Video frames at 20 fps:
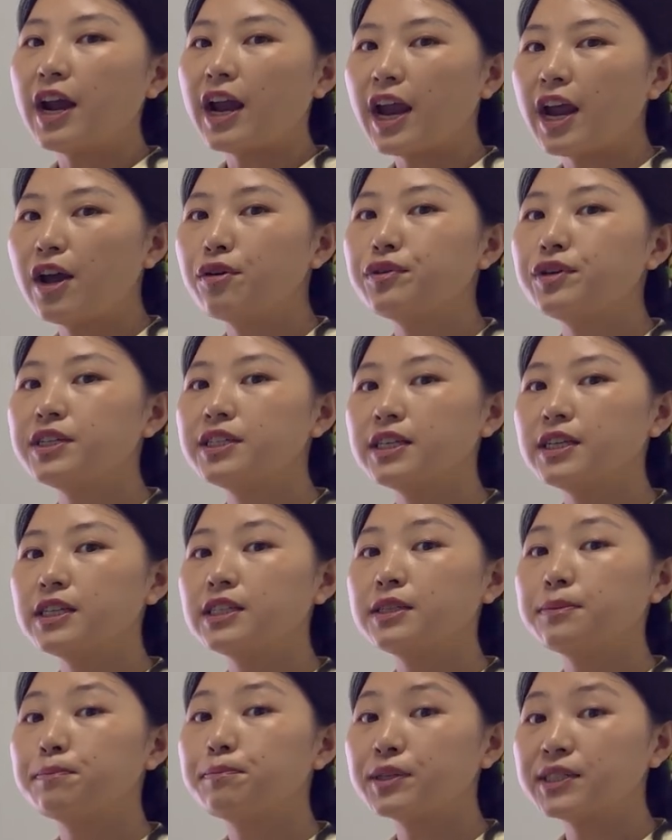
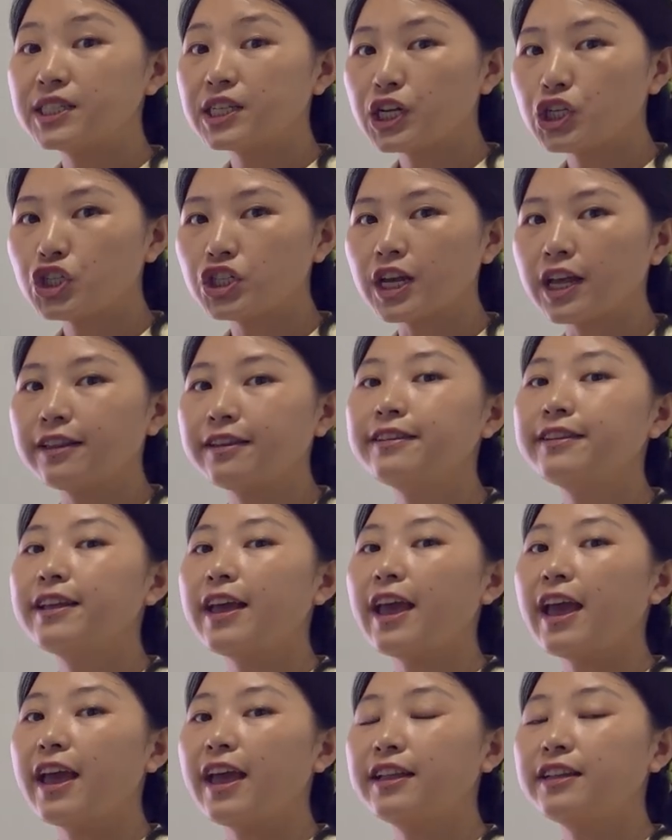LEDs
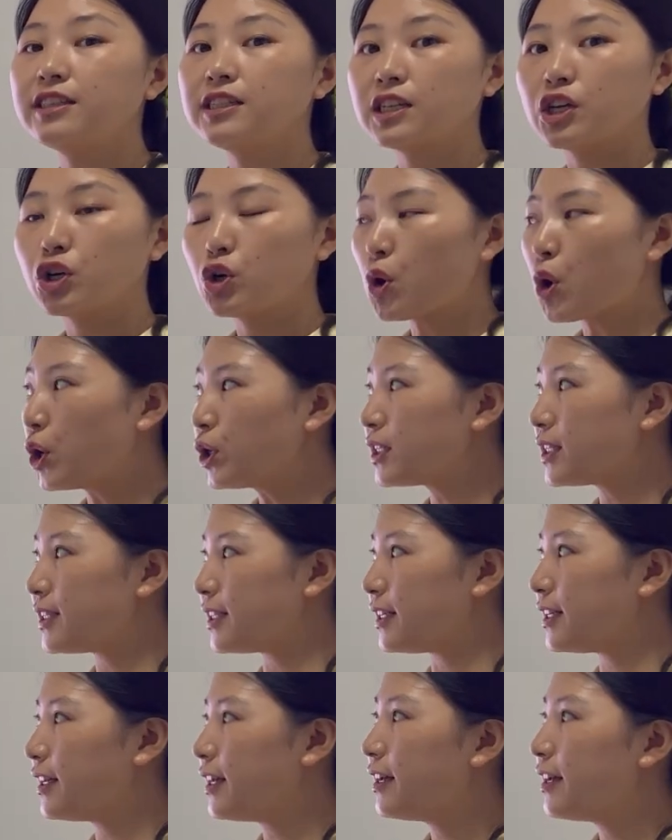position and
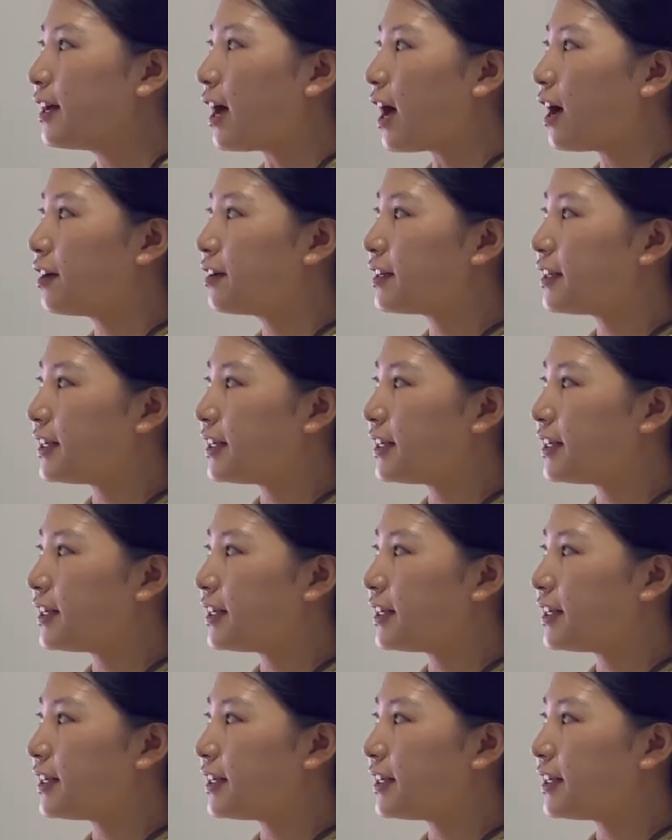quantity on